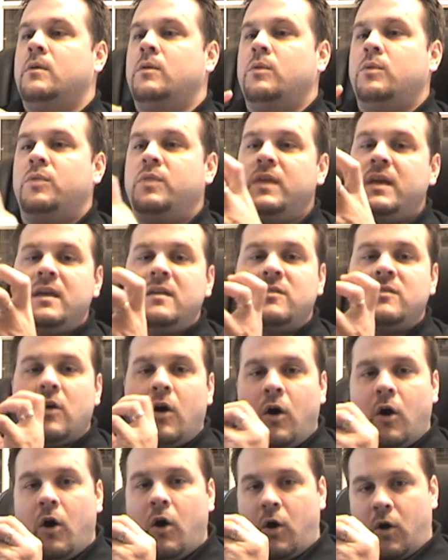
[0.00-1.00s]
these
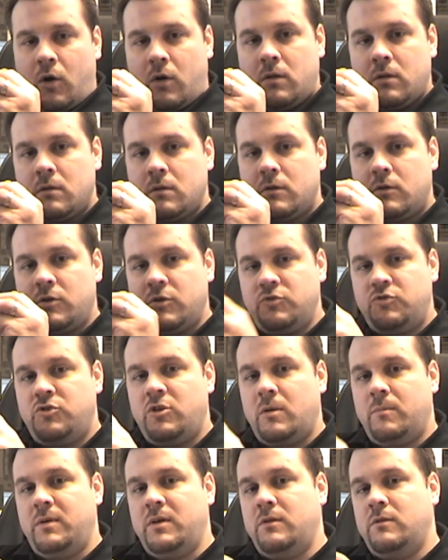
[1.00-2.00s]
all
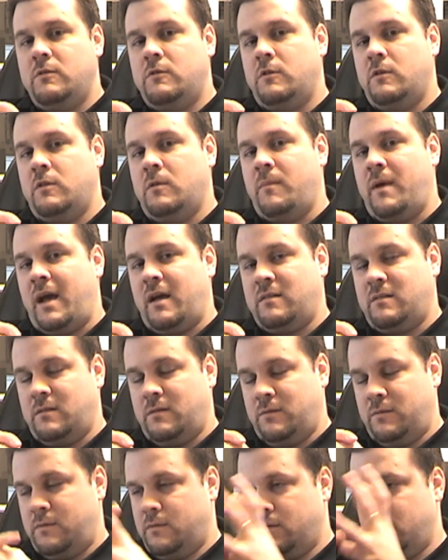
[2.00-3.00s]
contribute to the
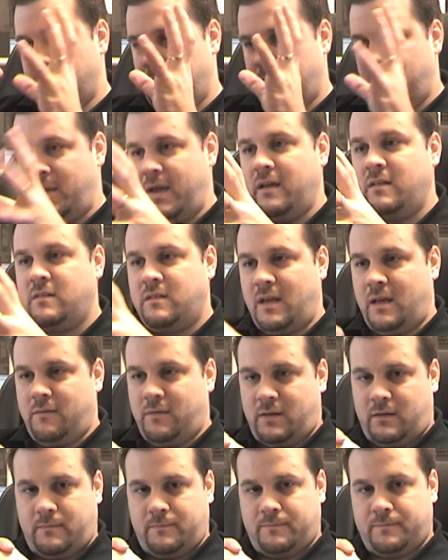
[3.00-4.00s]
massive space saving.